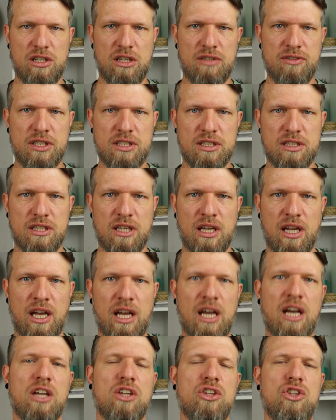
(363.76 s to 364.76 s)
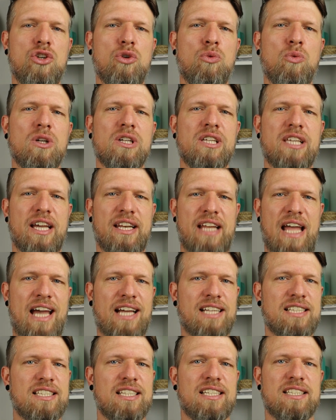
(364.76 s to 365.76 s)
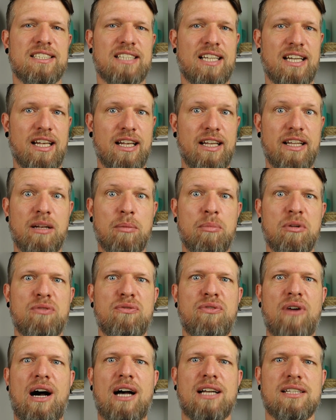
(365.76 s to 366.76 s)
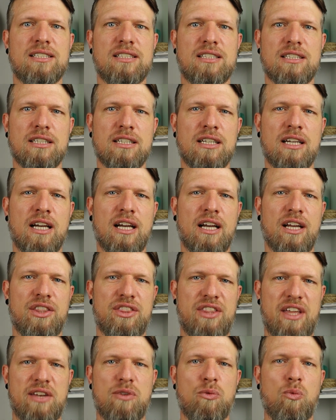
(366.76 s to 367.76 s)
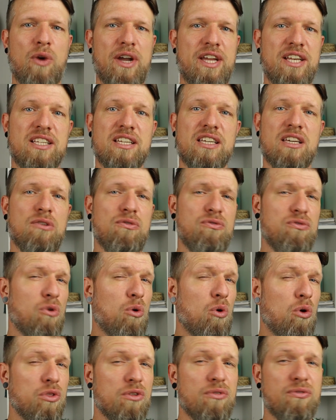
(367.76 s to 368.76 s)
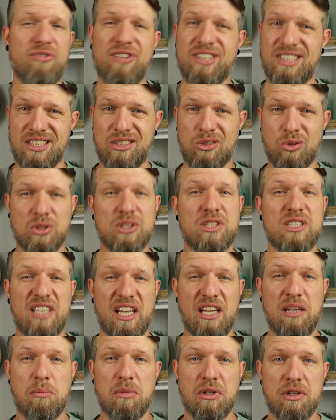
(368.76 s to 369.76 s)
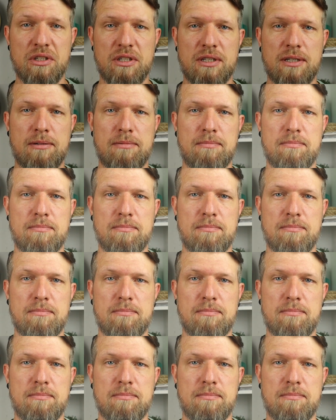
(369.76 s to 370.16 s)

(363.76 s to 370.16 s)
service, you will get access a little bit faster than waiting for the physical statement.